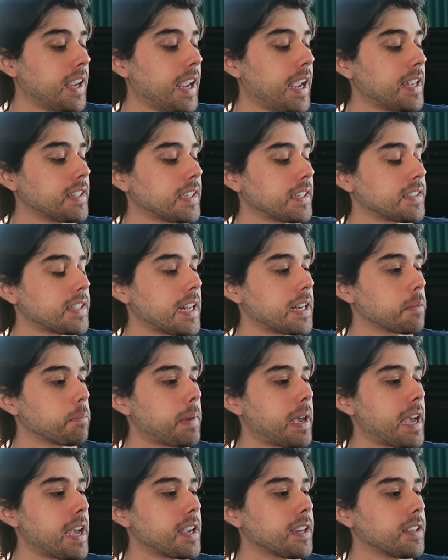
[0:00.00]
anti-static
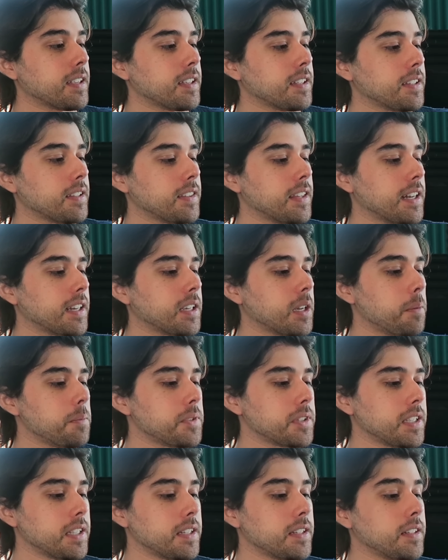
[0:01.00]
bag that it
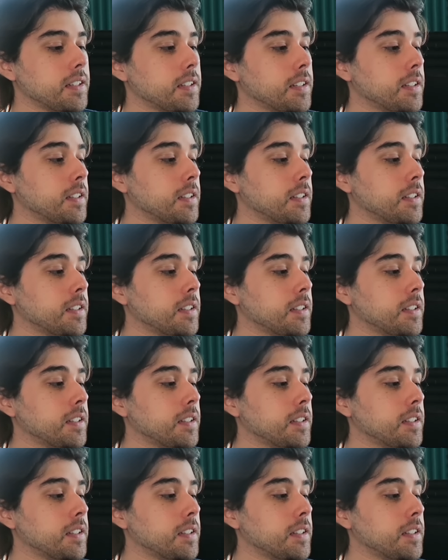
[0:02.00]
comes in.